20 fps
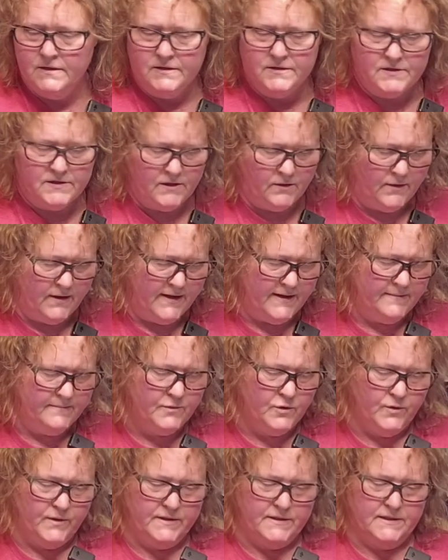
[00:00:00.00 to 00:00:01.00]
So I am
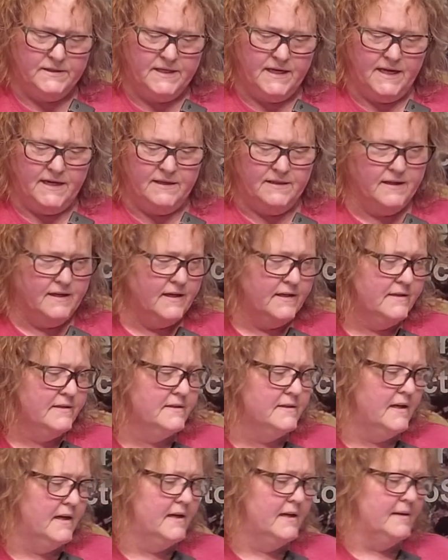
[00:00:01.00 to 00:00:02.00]
going to take
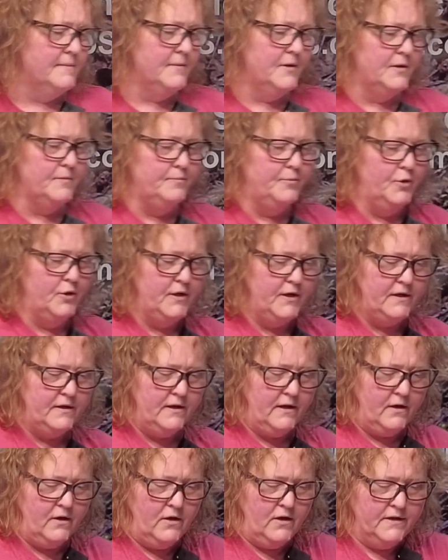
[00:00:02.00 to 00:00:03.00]
this and I'm going to put it
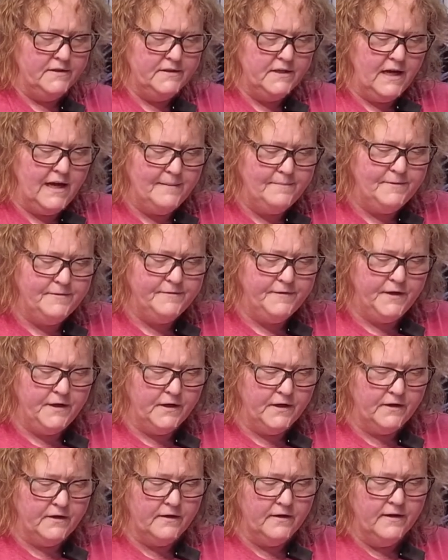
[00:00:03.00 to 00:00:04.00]
on top of
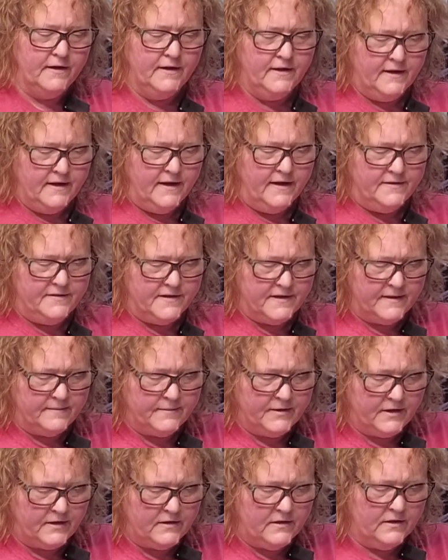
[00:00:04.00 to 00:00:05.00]
here, and then I'm
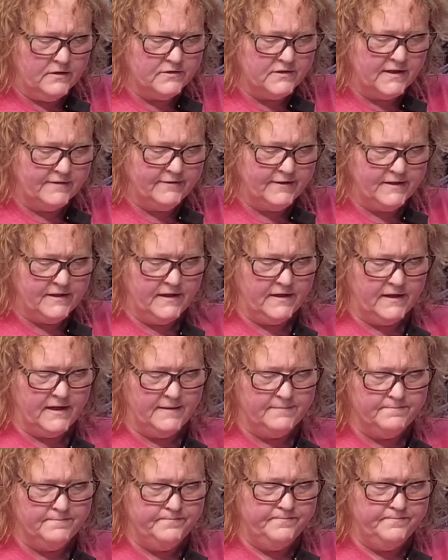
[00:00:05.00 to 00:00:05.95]
going to close everything up.